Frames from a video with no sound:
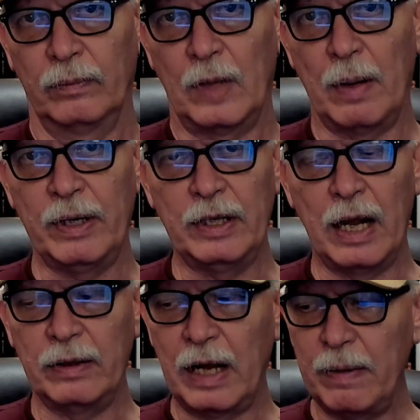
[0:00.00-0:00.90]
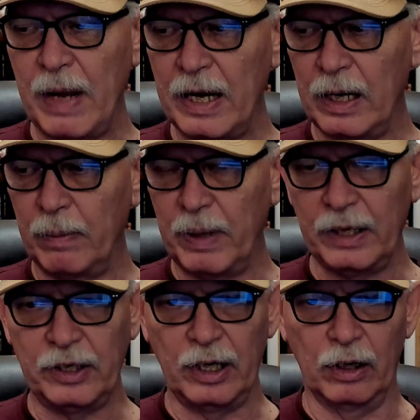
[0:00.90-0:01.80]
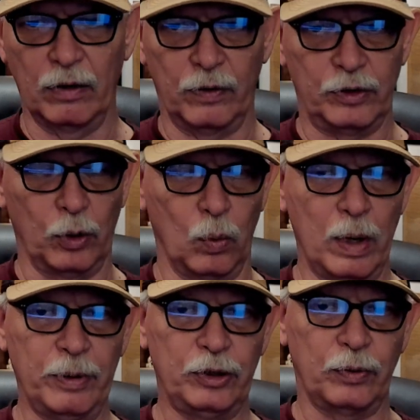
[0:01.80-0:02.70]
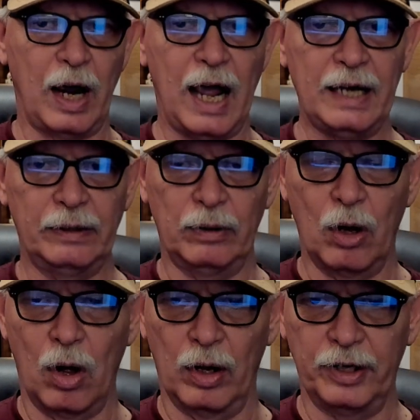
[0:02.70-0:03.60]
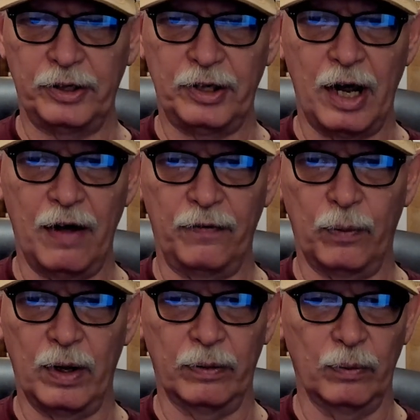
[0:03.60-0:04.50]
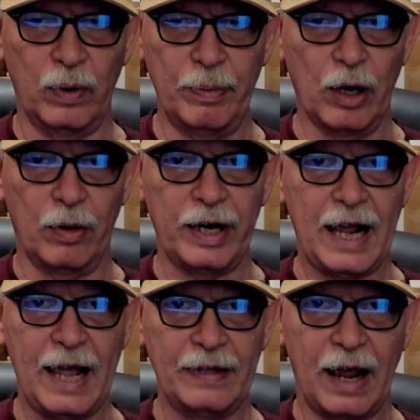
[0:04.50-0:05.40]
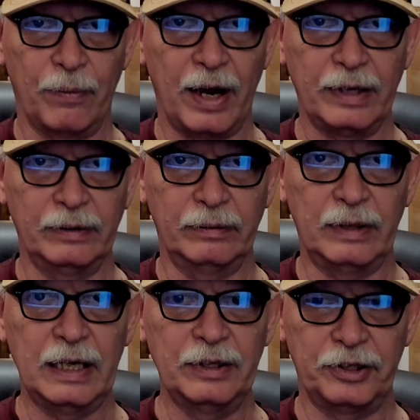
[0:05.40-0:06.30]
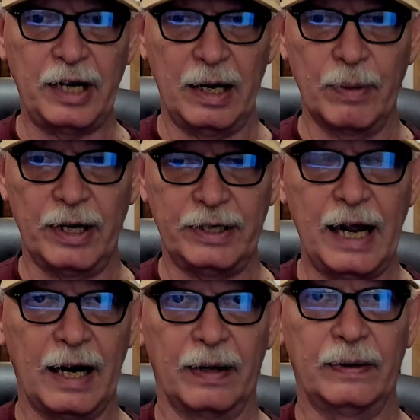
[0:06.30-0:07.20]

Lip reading: I mean, they made it a big deal of it's a women's right and all this stuff. Well, women already had that right in the state of Montana.